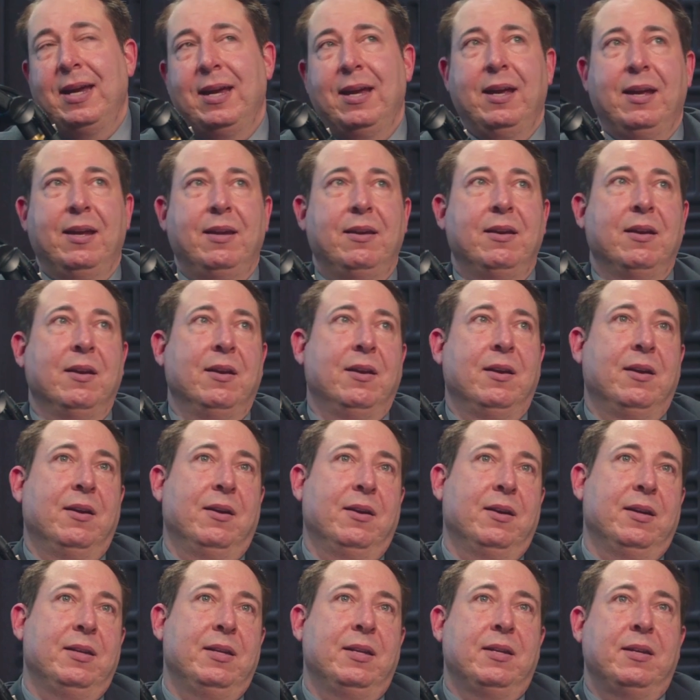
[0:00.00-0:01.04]
And
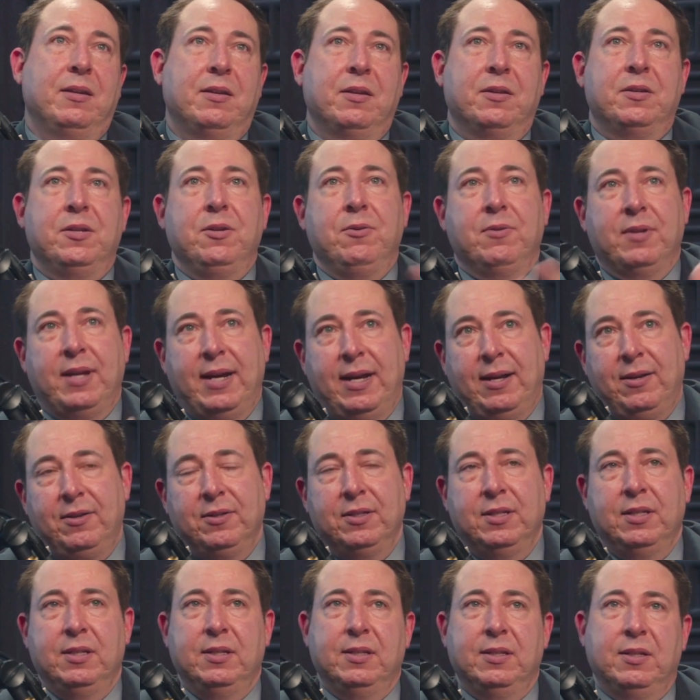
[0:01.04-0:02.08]
then in the
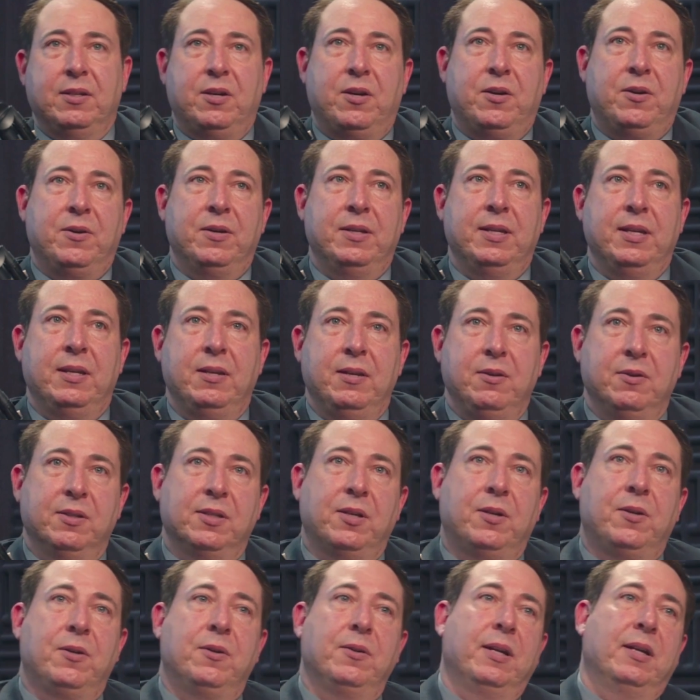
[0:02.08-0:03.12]
2000s and all, and then you
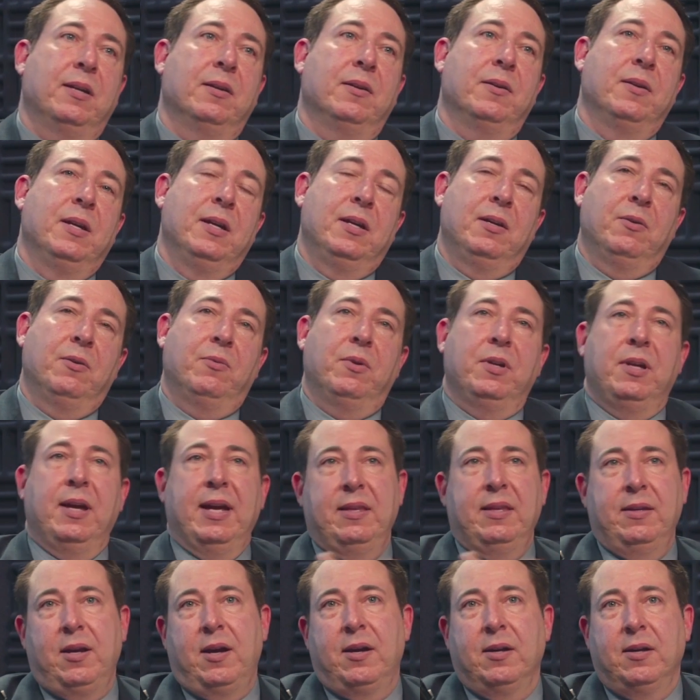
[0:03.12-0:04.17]
saw you
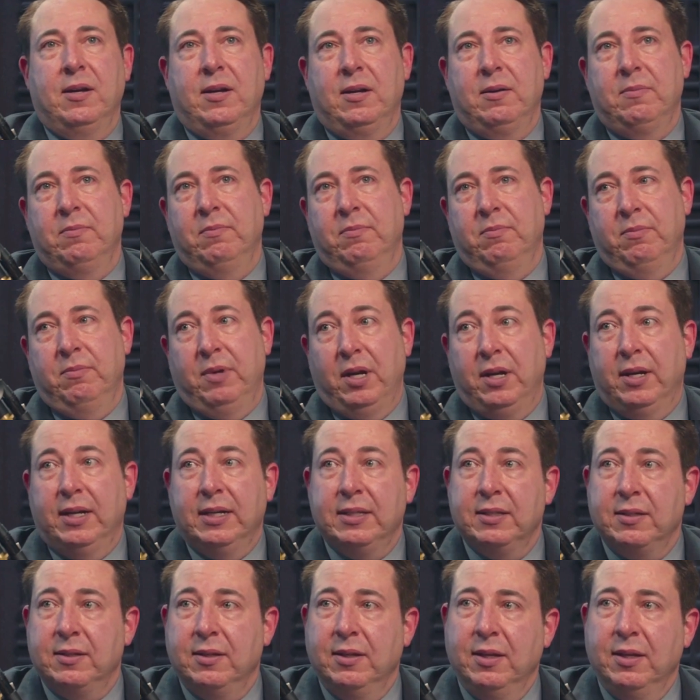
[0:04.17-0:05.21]
had the .com bust.